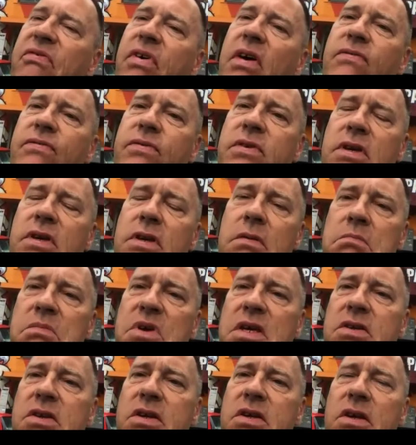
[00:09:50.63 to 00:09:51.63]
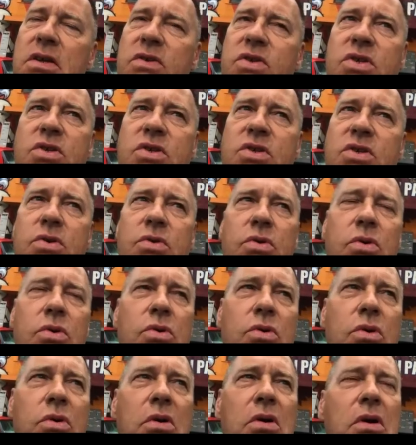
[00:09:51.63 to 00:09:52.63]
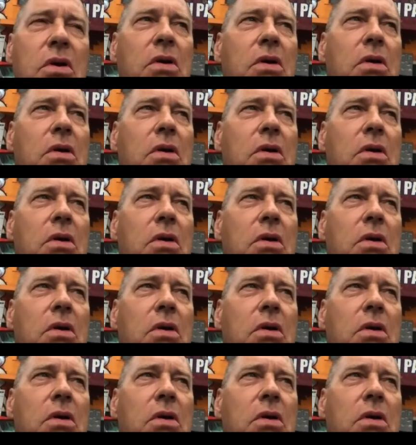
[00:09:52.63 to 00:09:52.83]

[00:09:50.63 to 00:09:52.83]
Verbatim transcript: 15 meters to